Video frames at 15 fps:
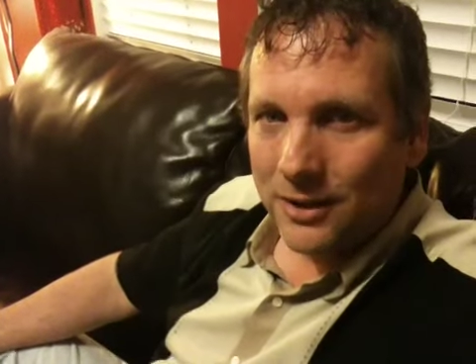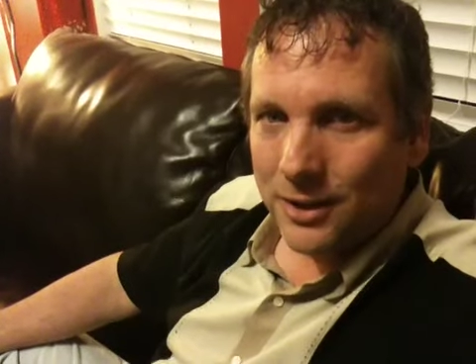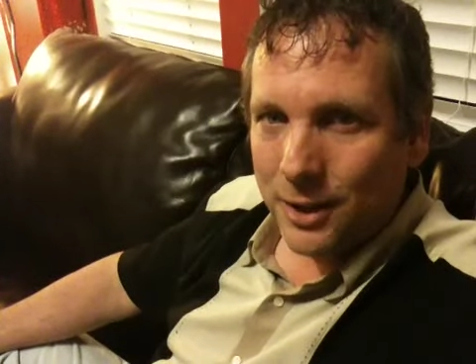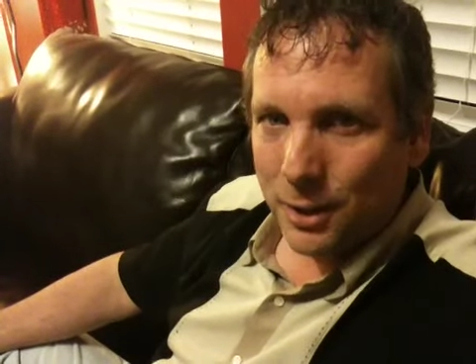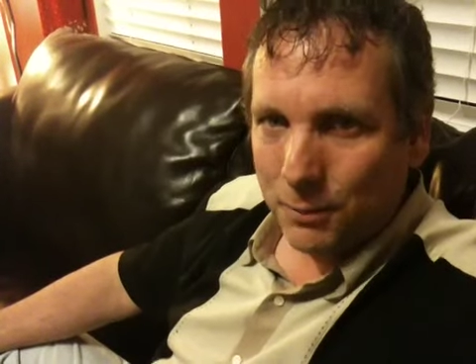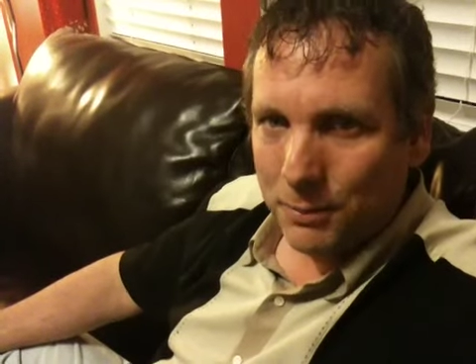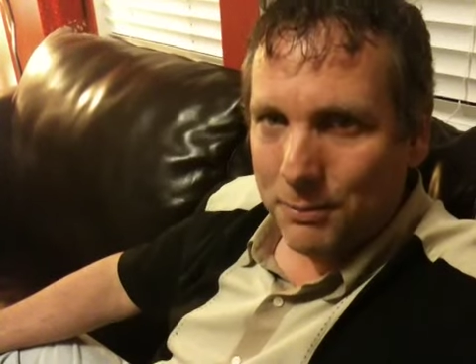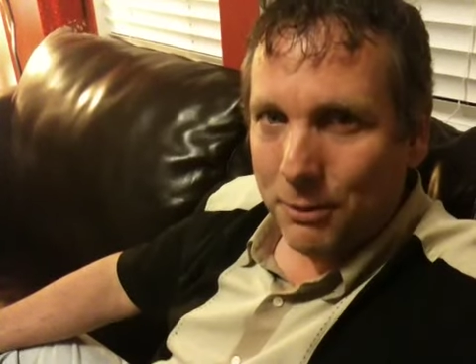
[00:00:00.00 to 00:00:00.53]

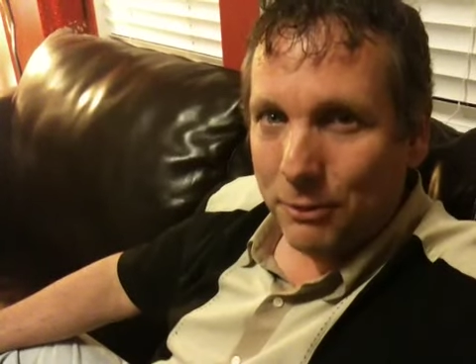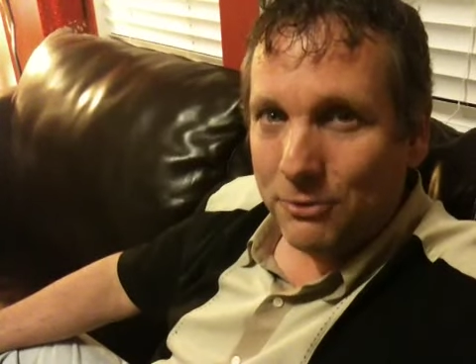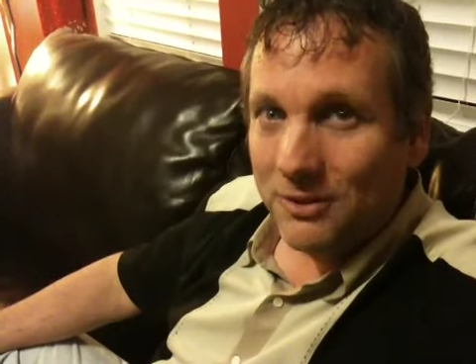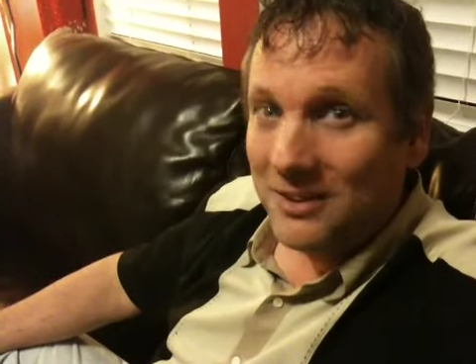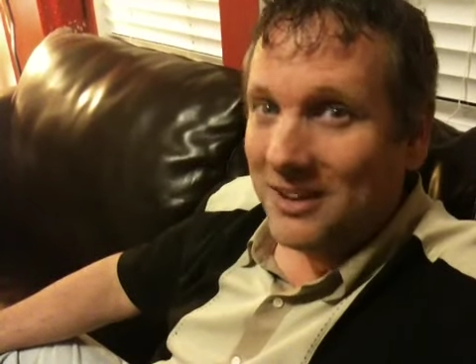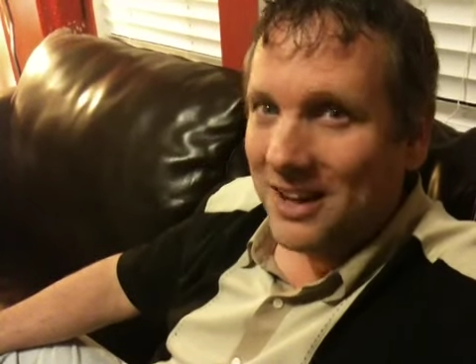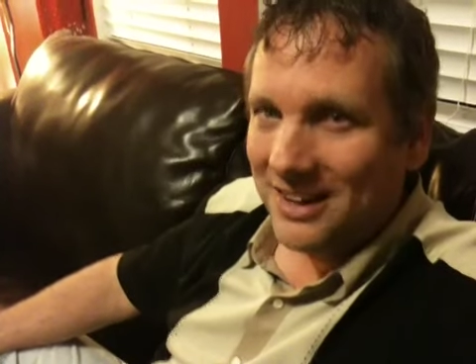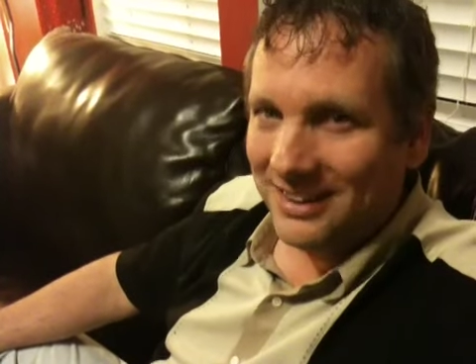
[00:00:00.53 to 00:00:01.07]
It'll be
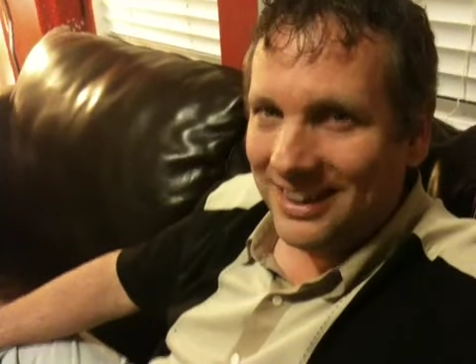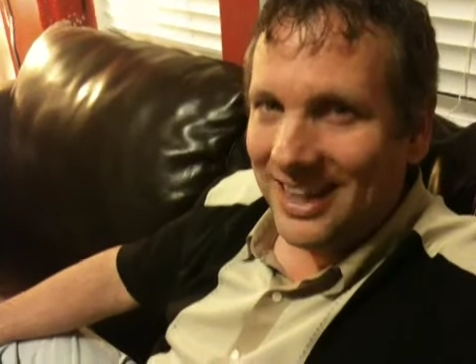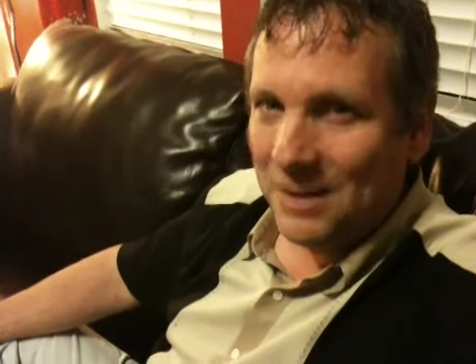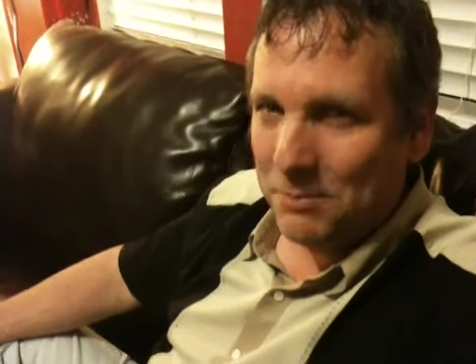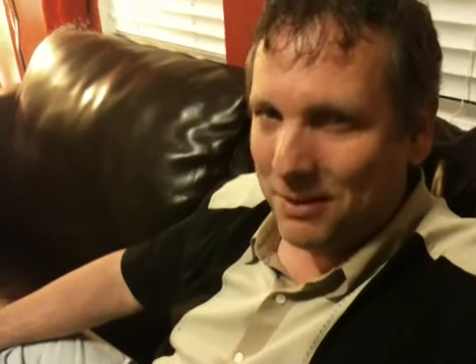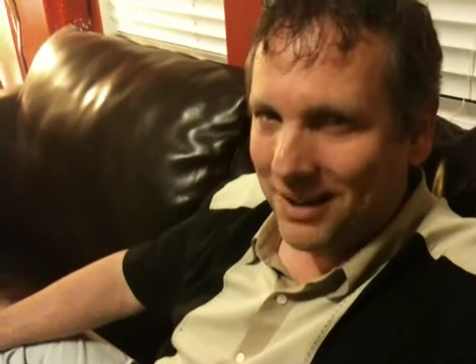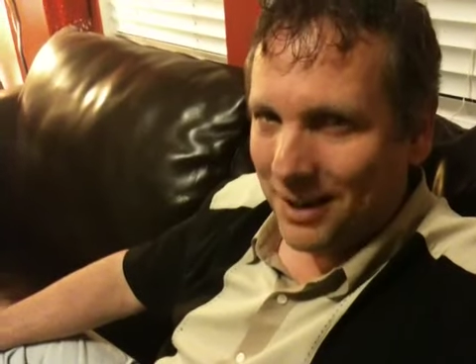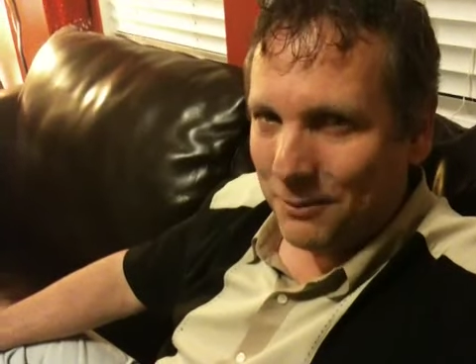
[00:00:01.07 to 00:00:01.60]
posted kind of
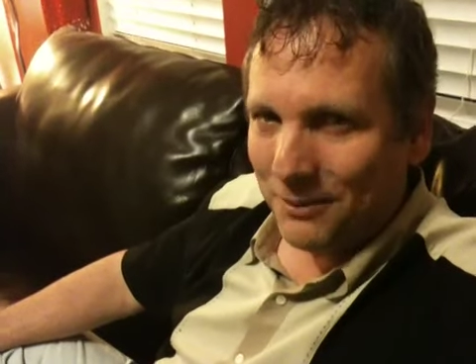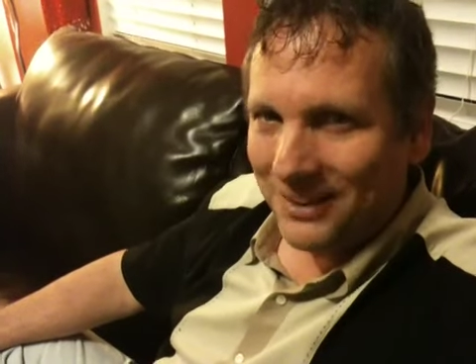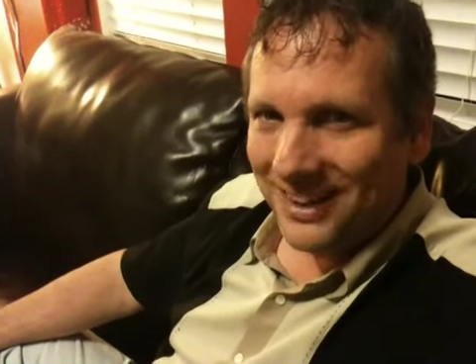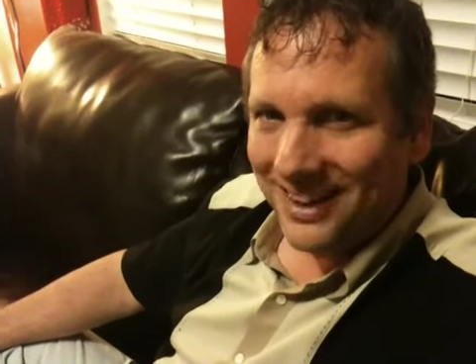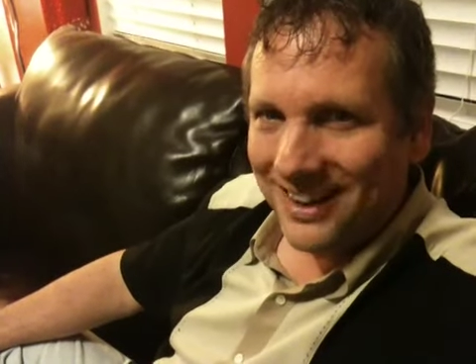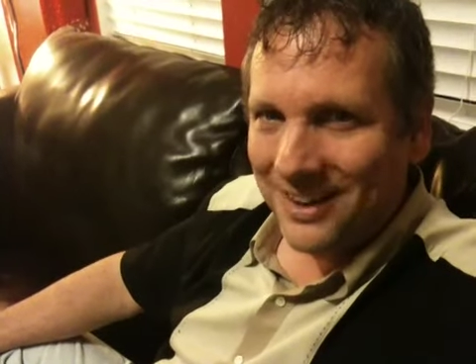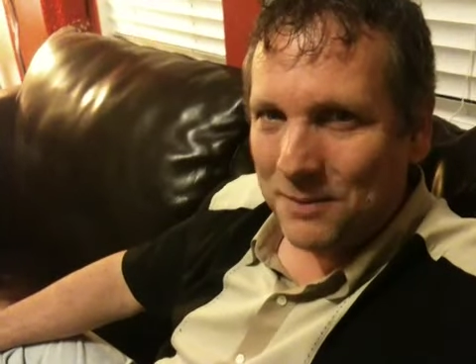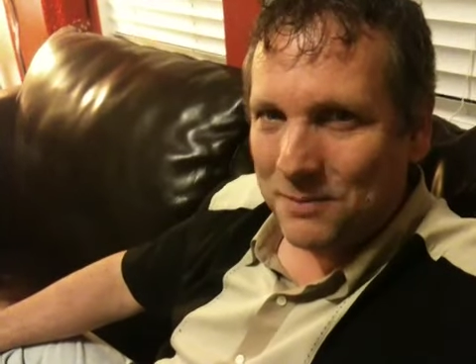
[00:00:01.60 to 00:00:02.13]
late, but I will get
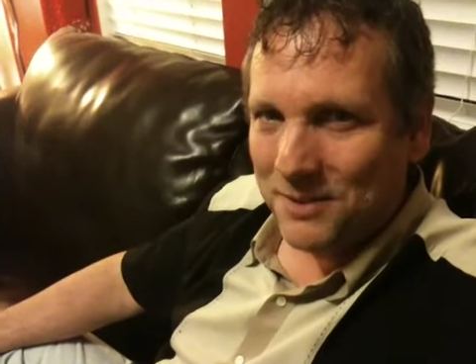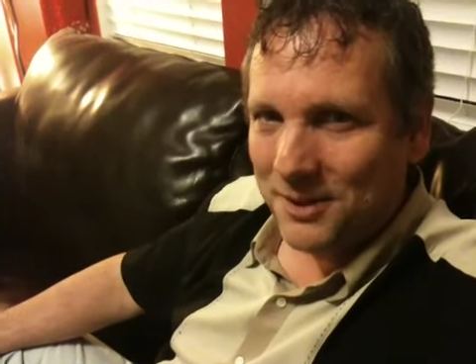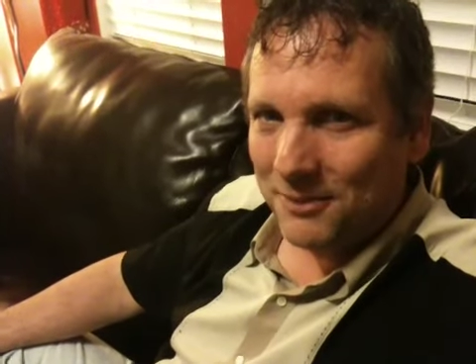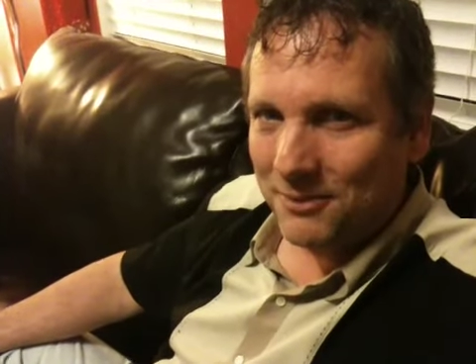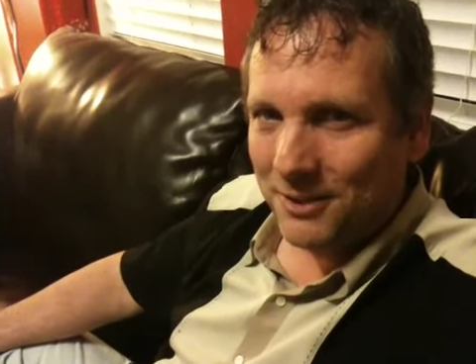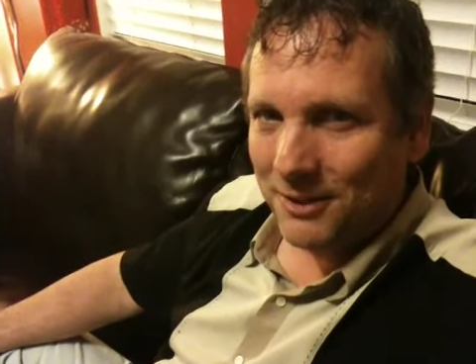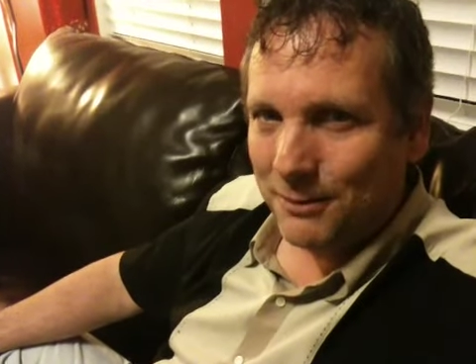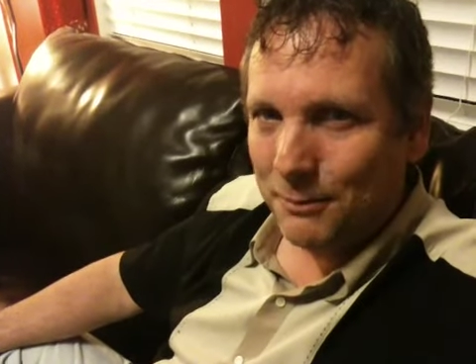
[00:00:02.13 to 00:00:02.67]
it up there
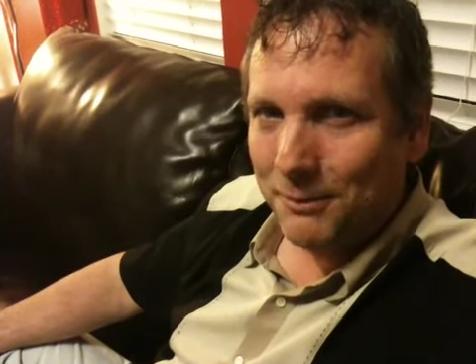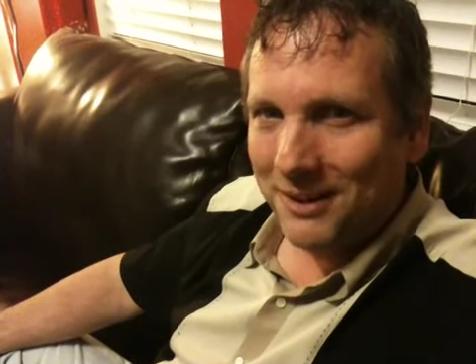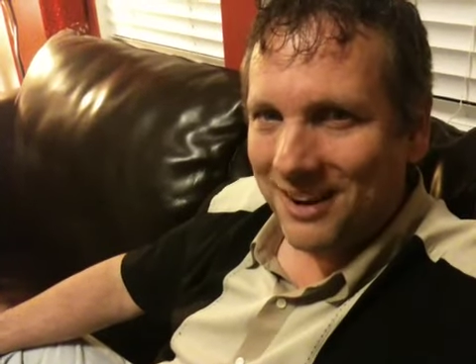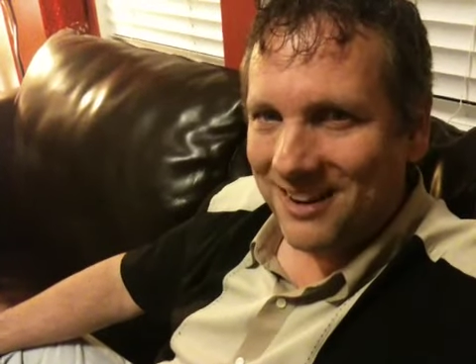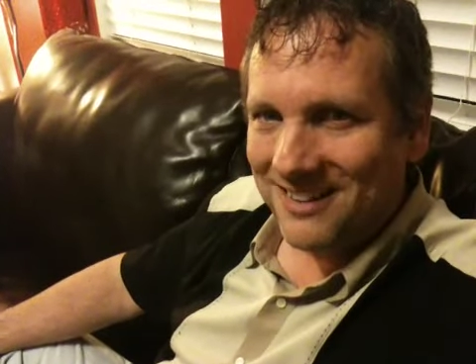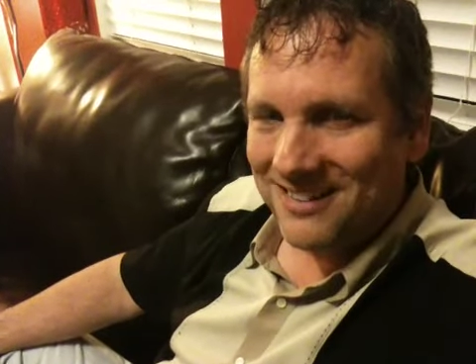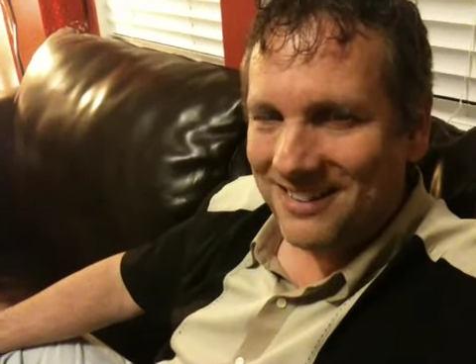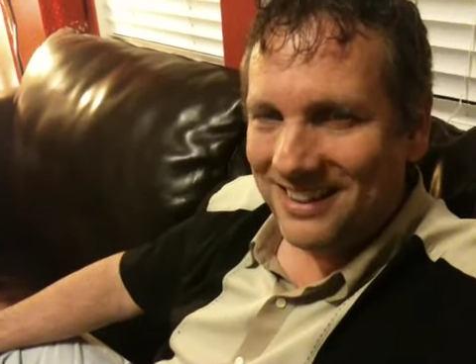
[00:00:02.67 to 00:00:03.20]
for everybody
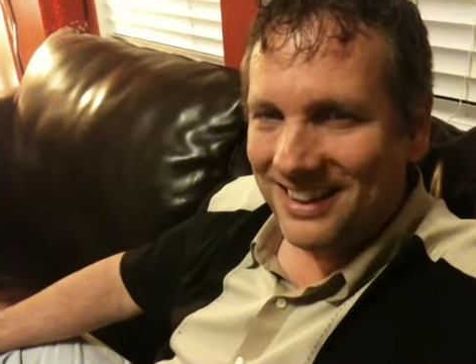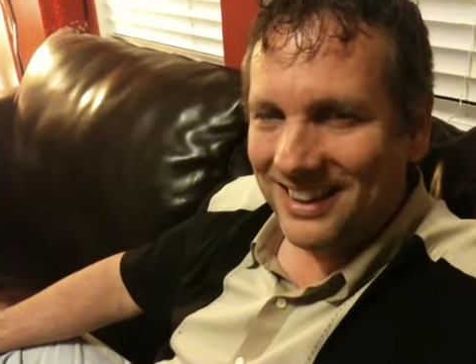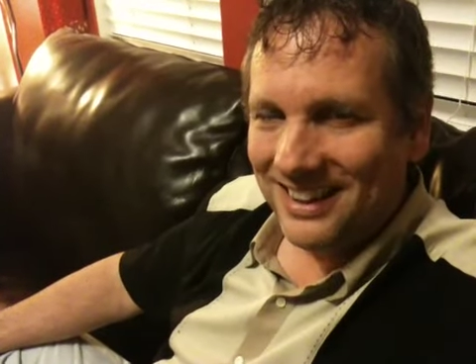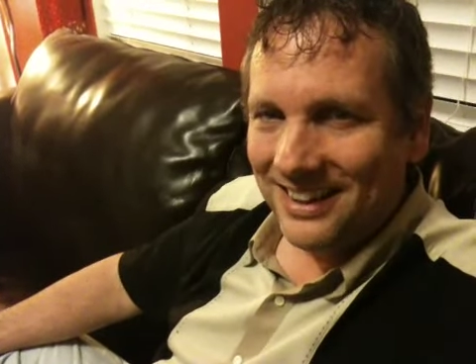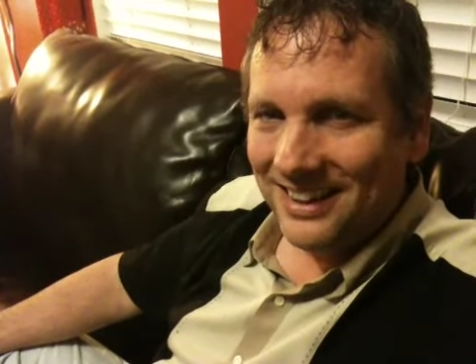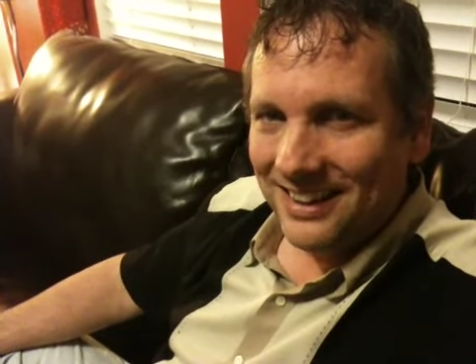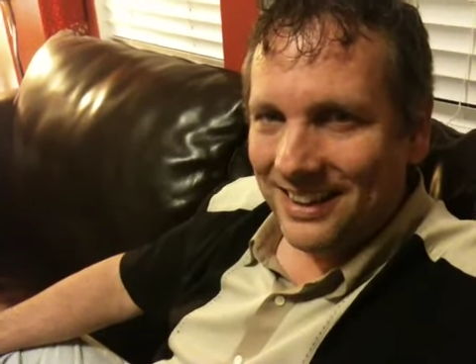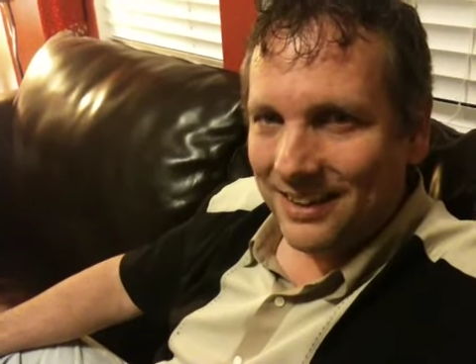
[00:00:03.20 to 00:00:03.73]
to see.
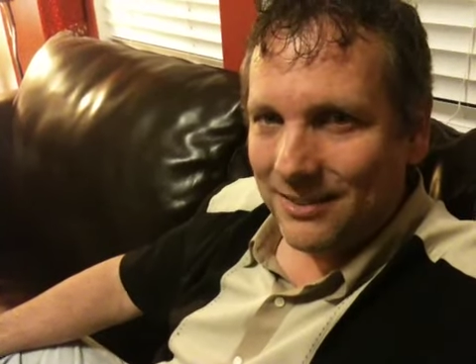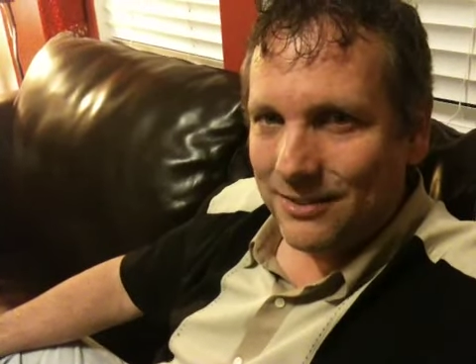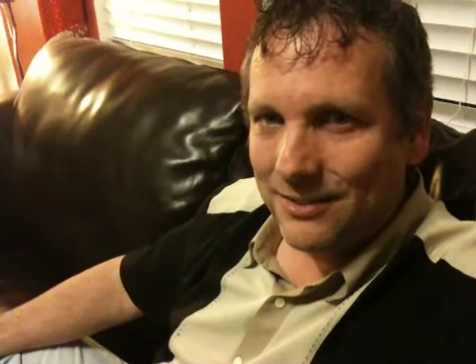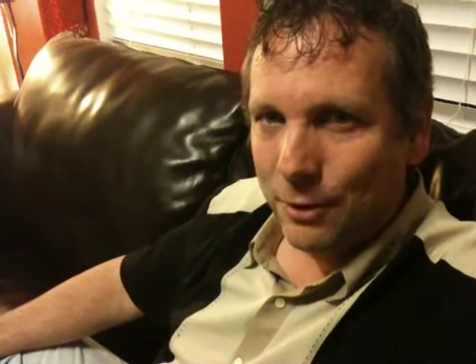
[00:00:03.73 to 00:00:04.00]
And